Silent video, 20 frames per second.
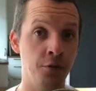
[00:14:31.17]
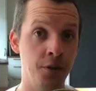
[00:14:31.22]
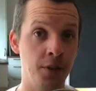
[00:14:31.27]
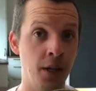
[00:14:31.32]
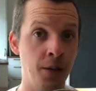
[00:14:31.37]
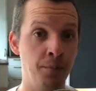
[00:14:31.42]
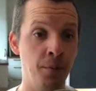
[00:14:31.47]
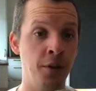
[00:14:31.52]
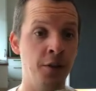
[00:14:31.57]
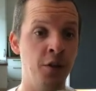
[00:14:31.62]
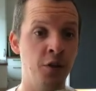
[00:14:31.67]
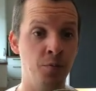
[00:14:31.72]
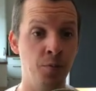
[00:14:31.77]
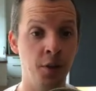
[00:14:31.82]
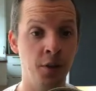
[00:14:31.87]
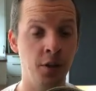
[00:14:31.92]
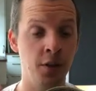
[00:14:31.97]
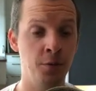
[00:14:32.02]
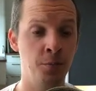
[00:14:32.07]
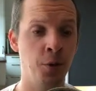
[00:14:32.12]
state
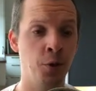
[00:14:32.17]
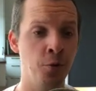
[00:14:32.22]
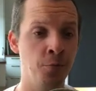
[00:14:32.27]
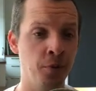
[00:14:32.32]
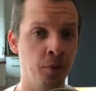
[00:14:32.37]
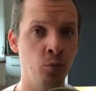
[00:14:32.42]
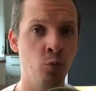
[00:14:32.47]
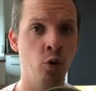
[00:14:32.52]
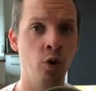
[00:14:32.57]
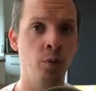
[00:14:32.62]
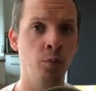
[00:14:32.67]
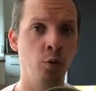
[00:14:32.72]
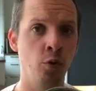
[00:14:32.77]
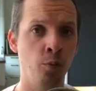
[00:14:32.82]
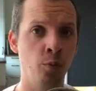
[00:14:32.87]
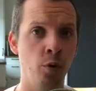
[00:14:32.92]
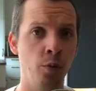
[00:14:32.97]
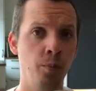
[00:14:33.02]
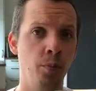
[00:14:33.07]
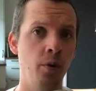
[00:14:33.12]
management is becoming more and more
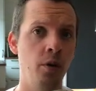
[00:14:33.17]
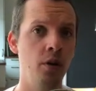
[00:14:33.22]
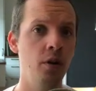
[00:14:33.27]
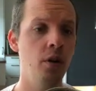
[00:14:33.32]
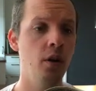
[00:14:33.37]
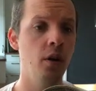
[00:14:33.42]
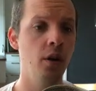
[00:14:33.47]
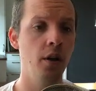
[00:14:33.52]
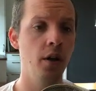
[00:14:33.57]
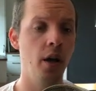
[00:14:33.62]
popular,